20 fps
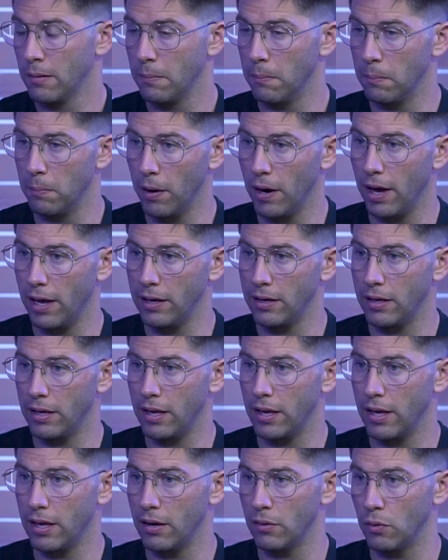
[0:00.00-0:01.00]
but
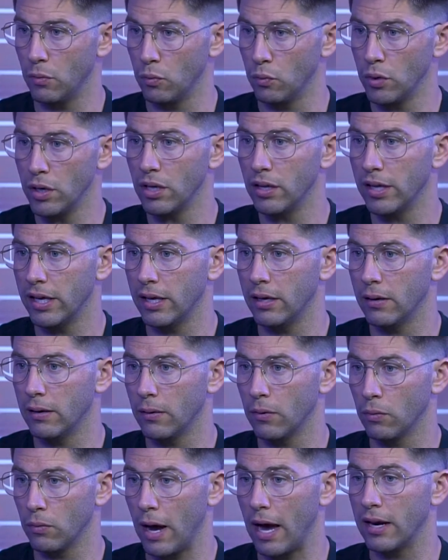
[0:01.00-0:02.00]
it really
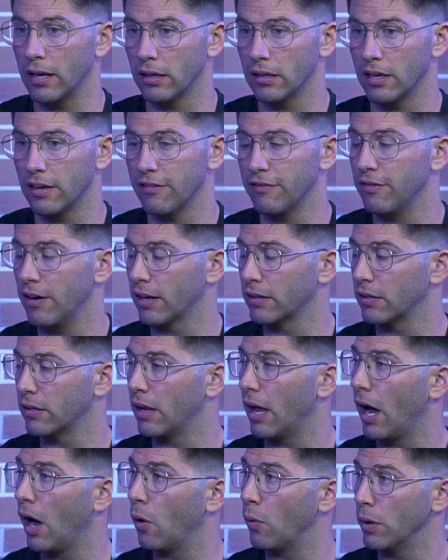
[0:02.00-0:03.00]
radically affected
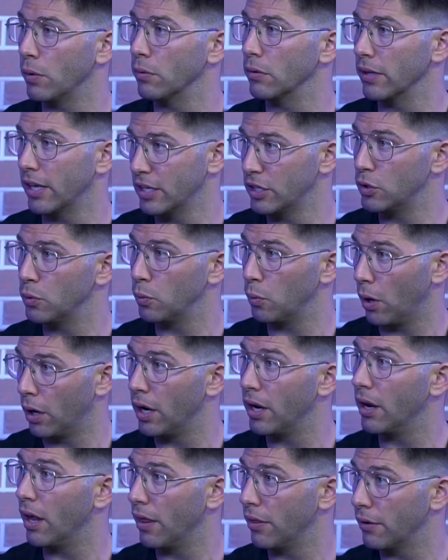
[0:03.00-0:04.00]
how we relate to one
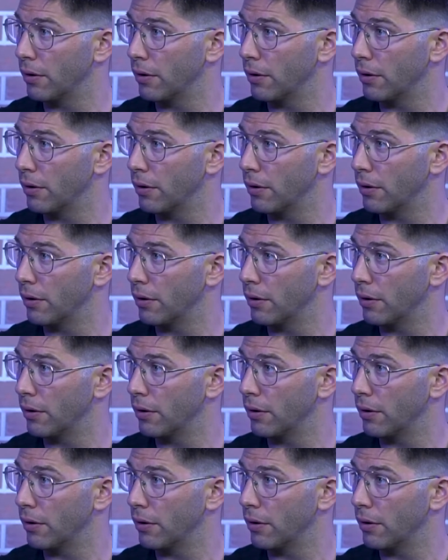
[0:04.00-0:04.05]
another.